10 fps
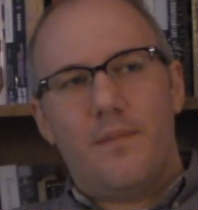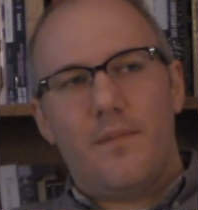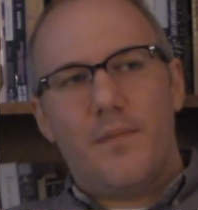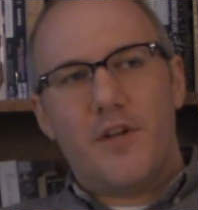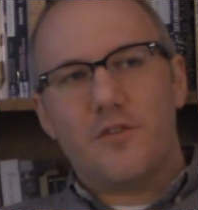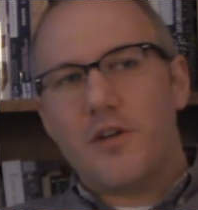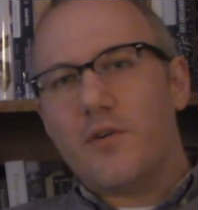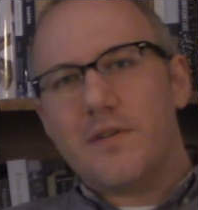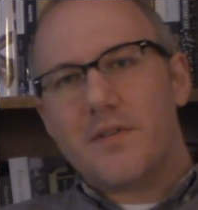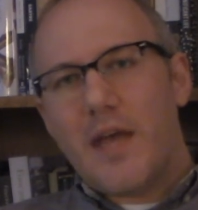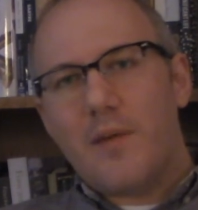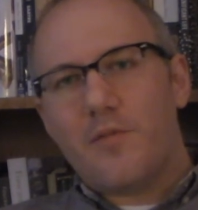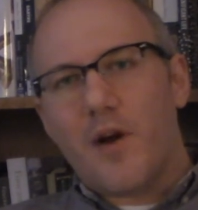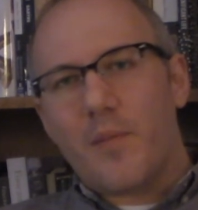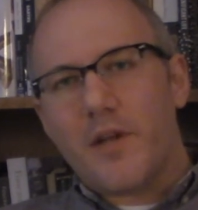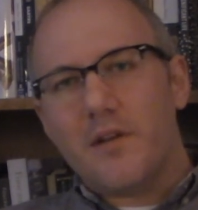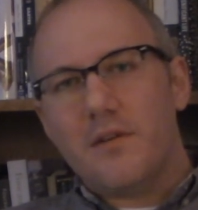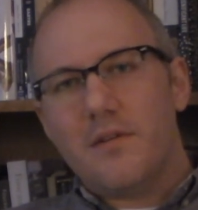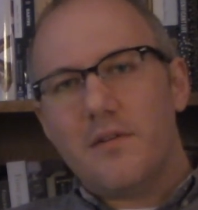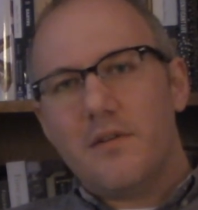there's no escape from it.
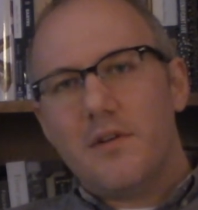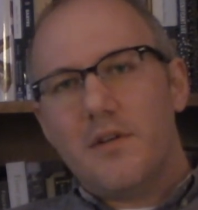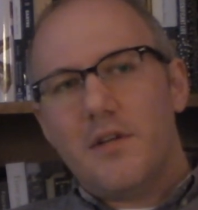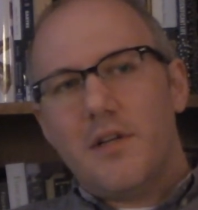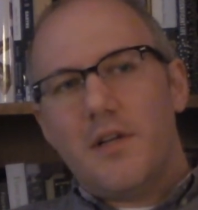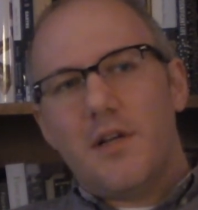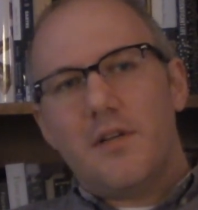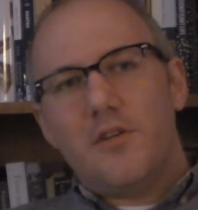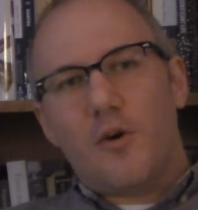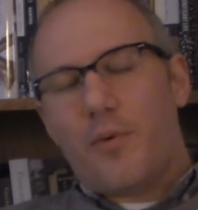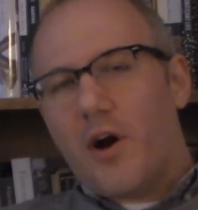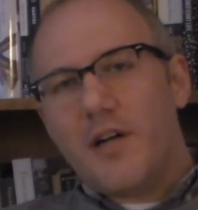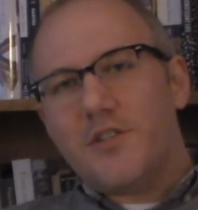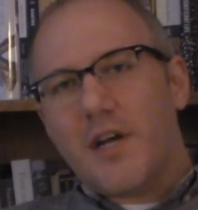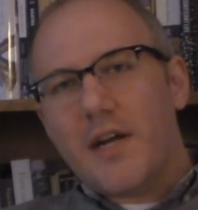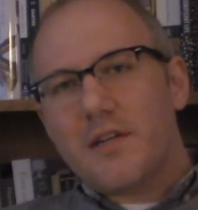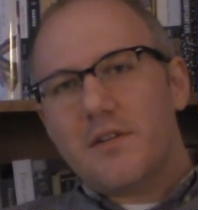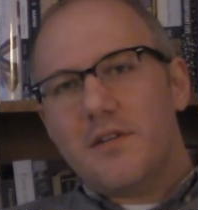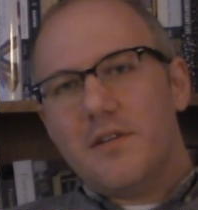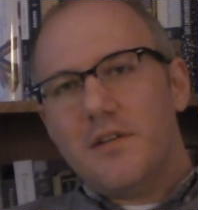Your
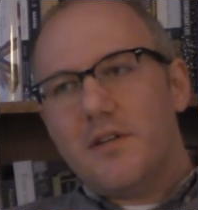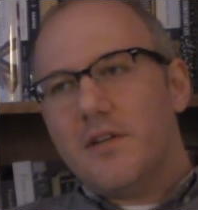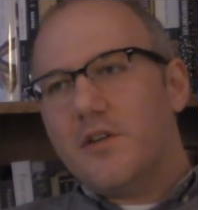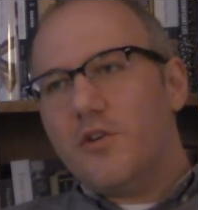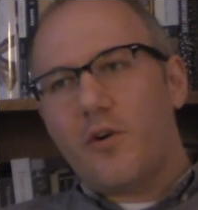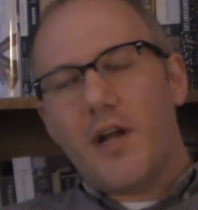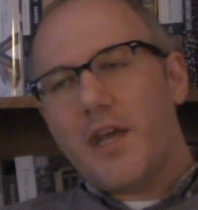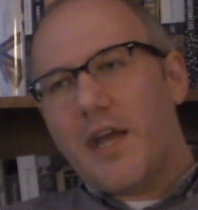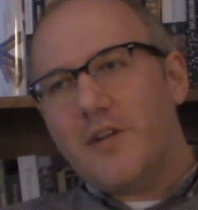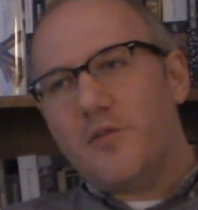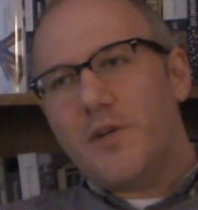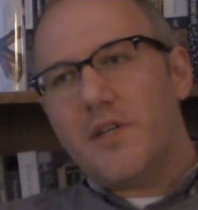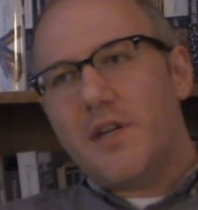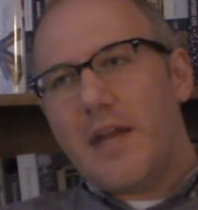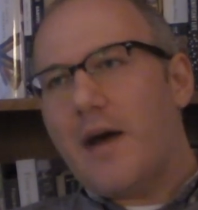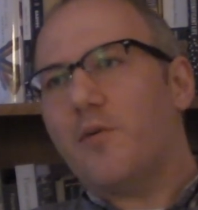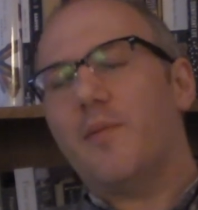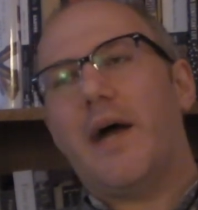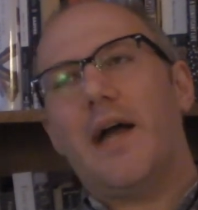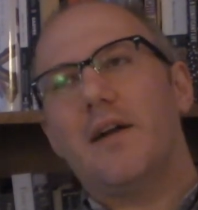project, your engagement, now we're back